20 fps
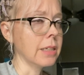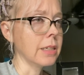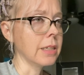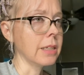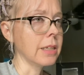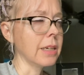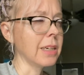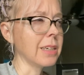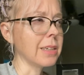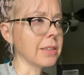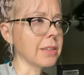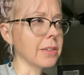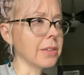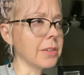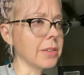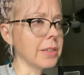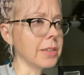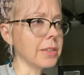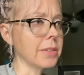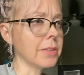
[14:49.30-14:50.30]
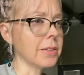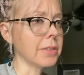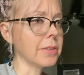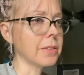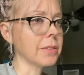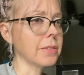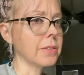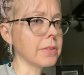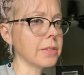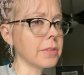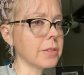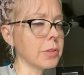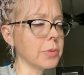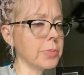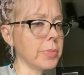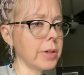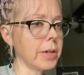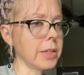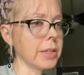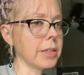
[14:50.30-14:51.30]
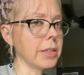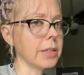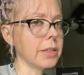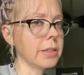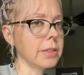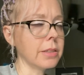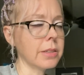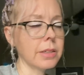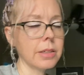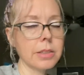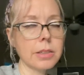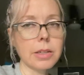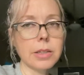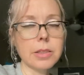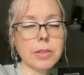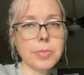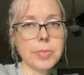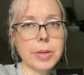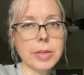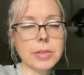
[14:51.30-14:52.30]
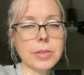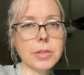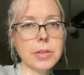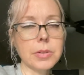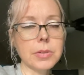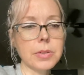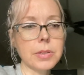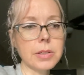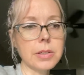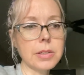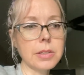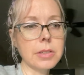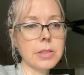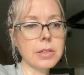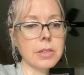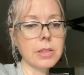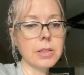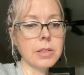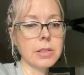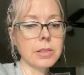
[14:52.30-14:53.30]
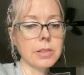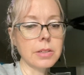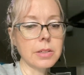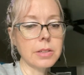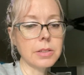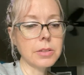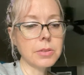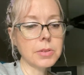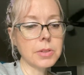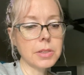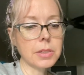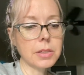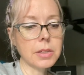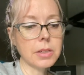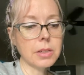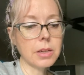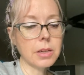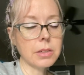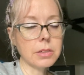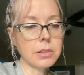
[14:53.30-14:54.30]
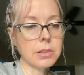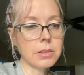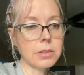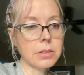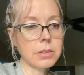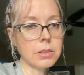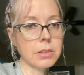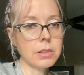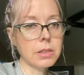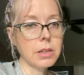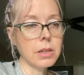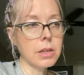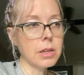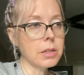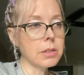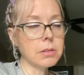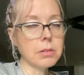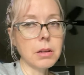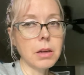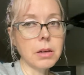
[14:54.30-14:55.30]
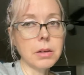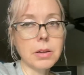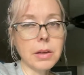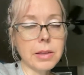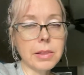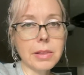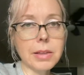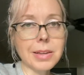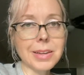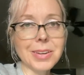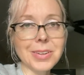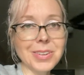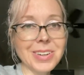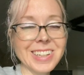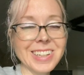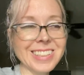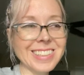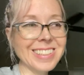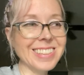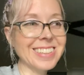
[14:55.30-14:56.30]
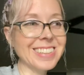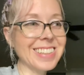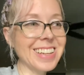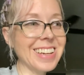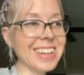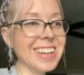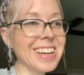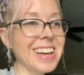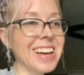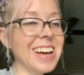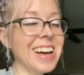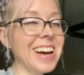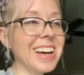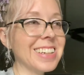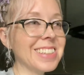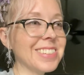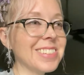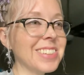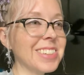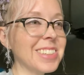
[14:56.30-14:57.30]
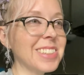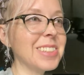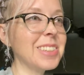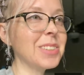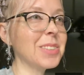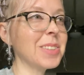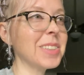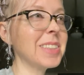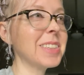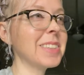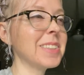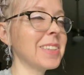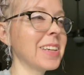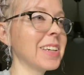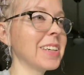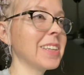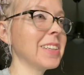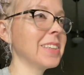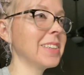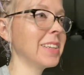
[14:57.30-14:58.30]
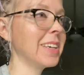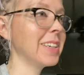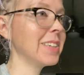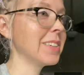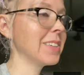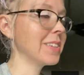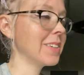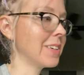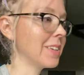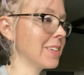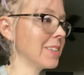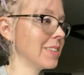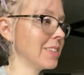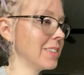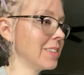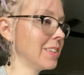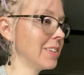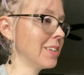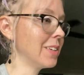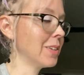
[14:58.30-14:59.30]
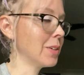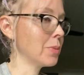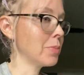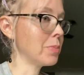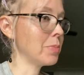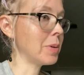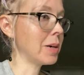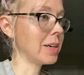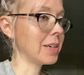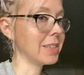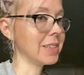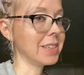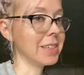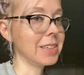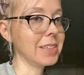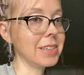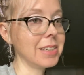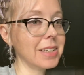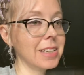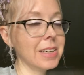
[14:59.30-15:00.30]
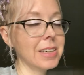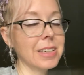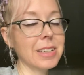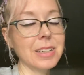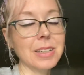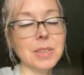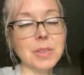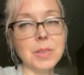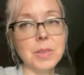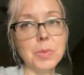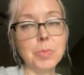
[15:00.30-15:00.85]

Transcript: yeah, her ears and her body. I got the base coat on. Did I do anything else? No, I think it was just that I started doing the second layer on her body. It's